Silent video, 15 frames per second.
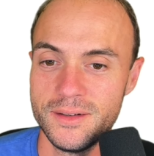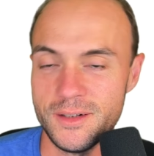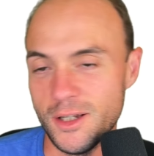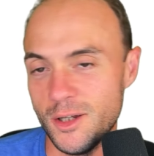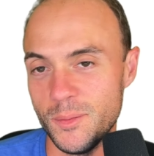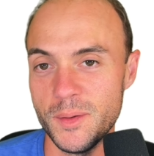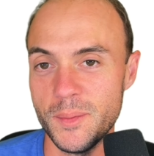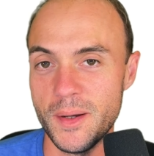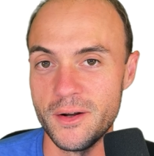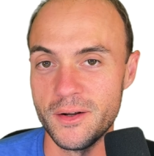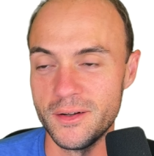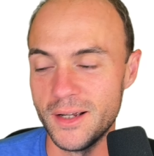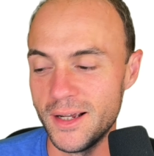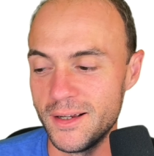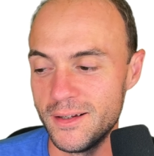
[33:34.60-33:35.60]
Tell me about
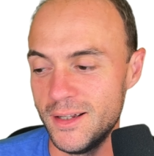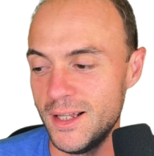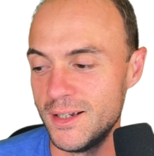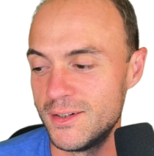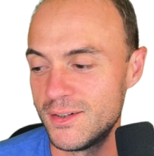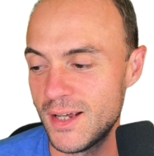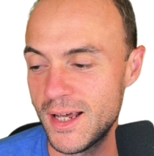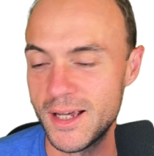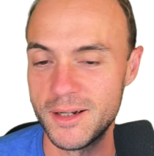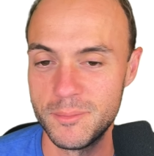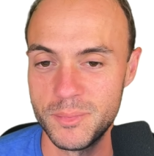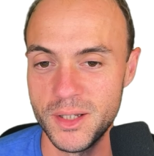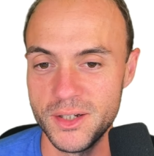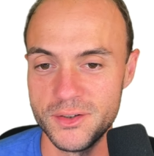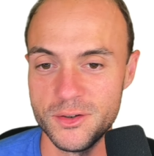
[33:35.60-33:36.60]
it at
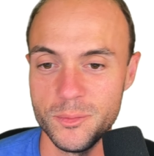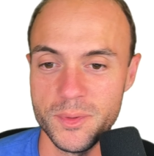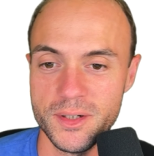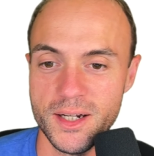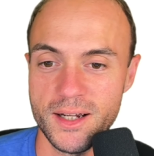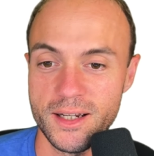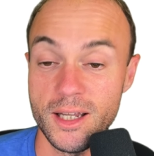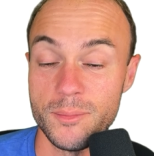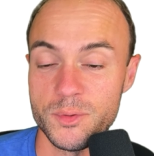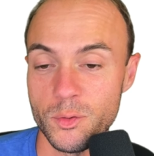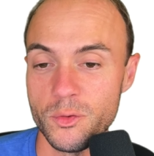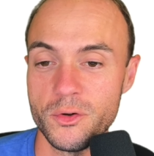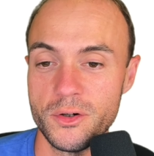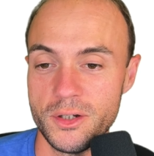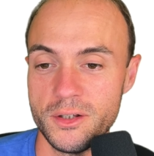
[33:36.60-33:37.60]
let's@playstupid.games
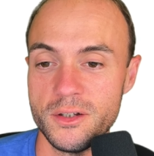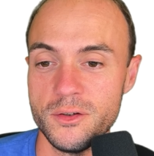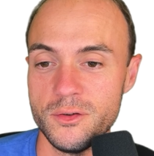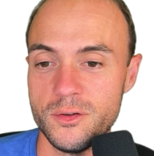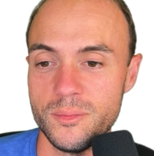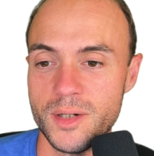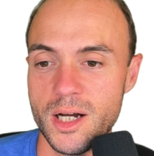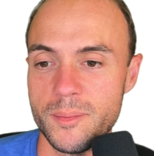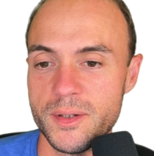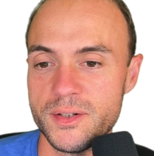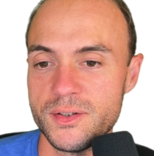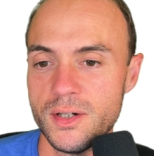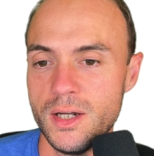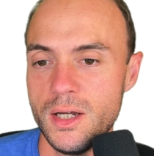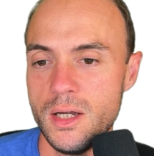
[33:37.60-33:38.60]
or in the YouTube
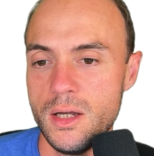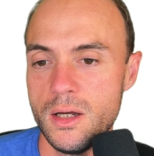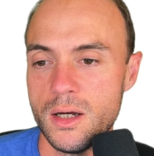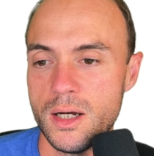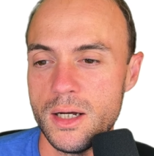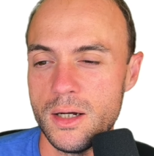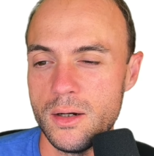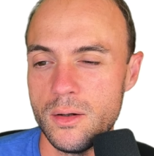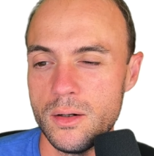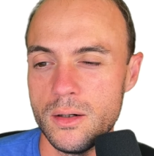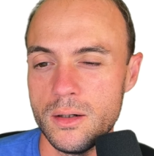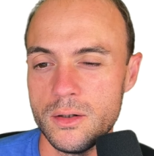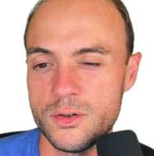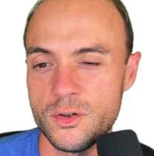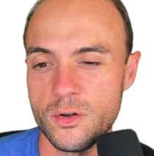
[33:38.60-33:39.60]
comments.
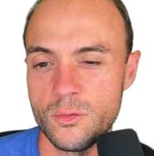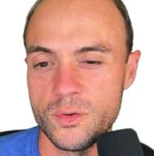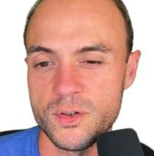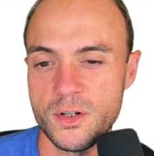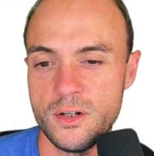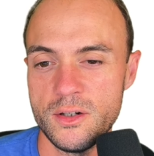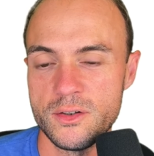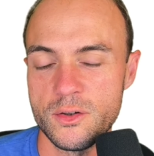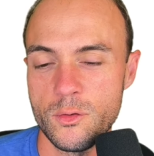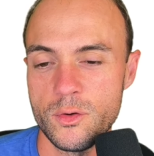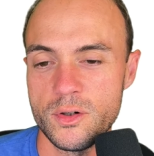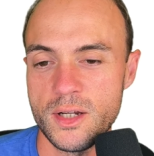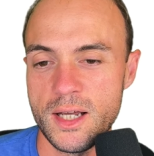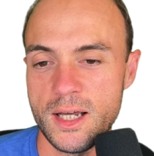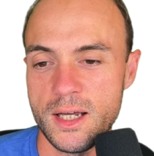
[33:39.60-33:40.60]
So the result is
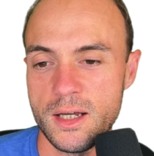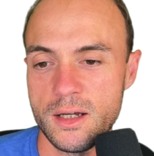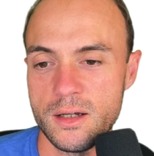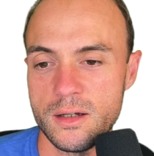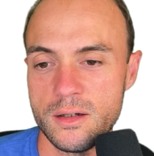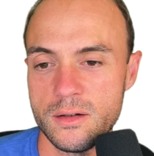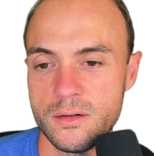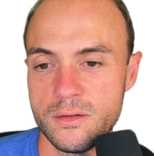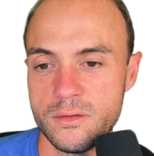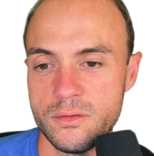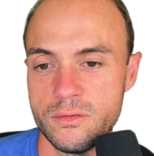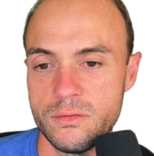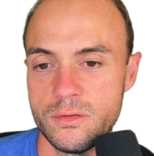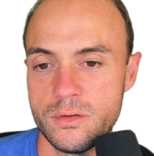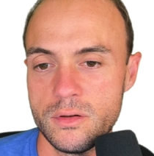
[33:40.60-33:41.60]
going to
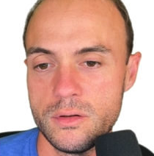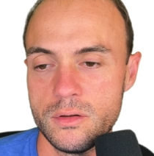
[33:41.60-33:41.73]
have...